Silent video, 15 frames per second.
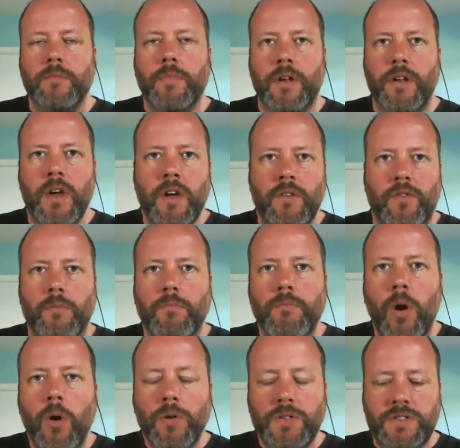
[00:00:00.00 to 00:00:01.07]
But for
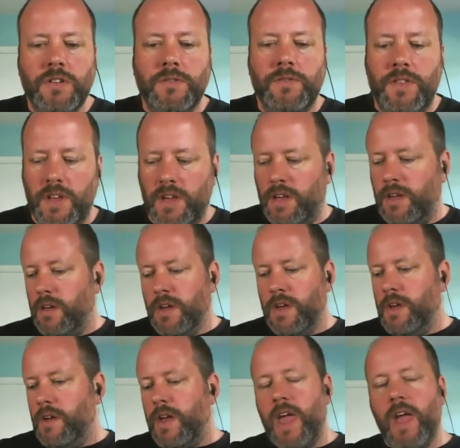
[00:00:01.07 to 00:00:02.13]
most of the
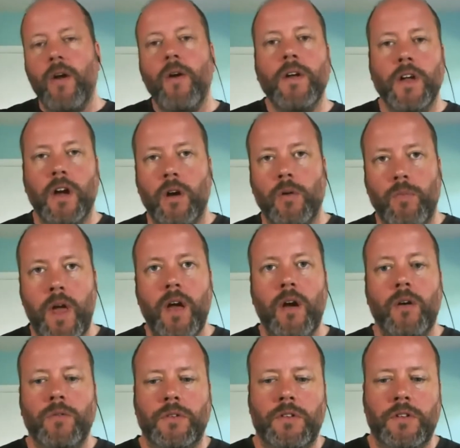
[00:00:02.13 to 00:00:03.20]
area
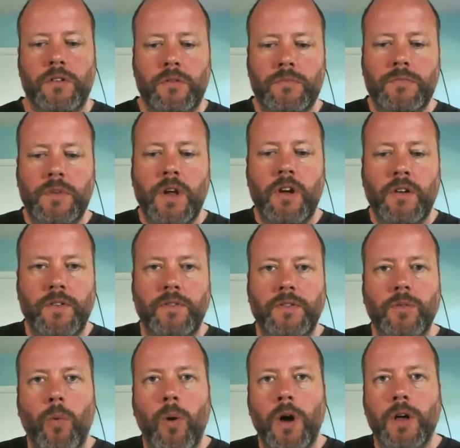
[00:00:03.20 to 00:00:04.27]
around Area
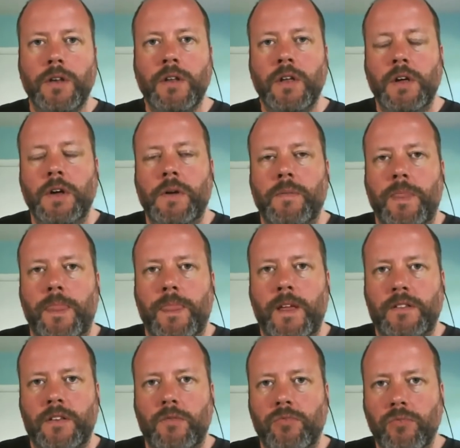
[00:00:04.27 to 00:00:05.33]
51,
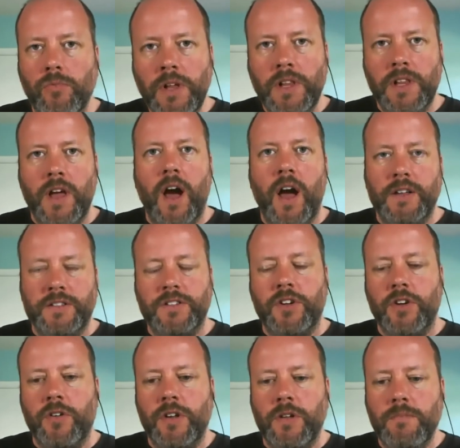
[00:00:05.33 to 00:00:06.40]
it's a really high
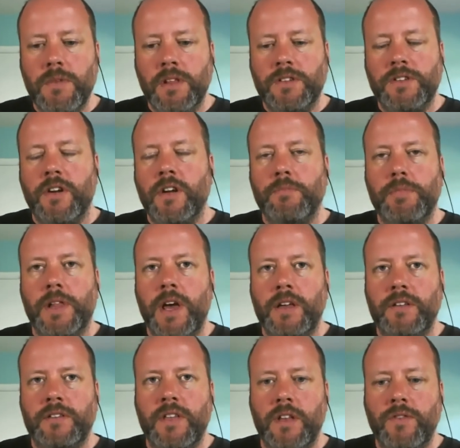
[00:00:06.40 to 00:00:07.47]
security military
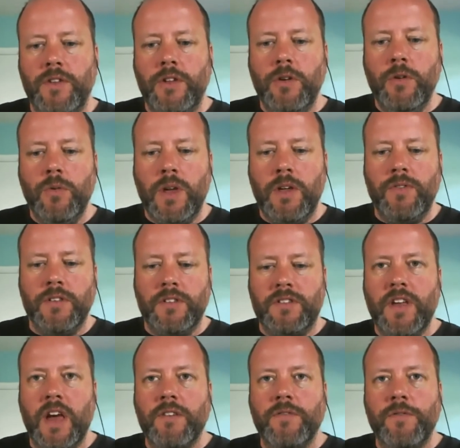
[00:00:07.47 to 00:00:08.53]
place that if you even
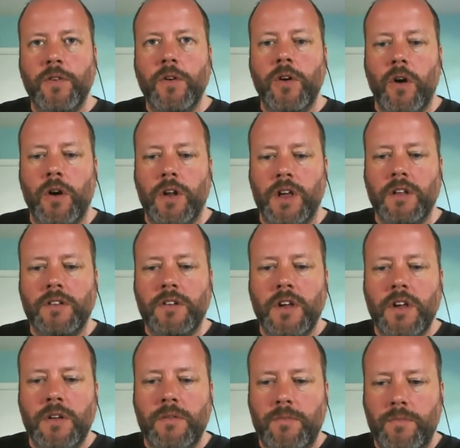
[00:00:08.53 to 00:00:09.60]
set foot on it,
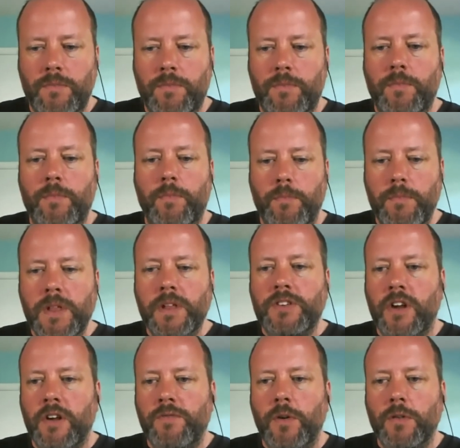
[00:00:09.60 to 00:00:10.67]

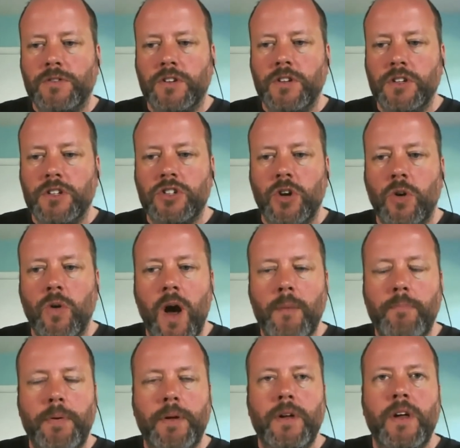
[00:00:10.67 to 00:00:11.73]
military folks are going to show
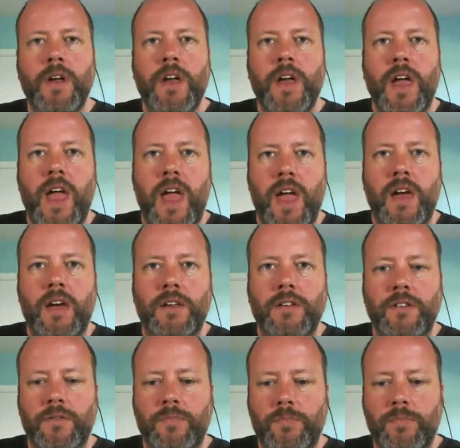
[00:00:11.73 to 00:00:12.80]
up
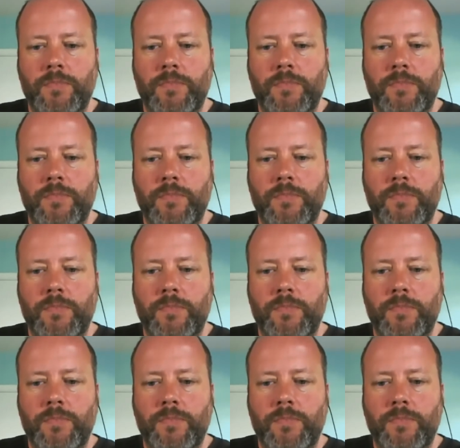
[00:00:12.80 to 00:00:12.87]
and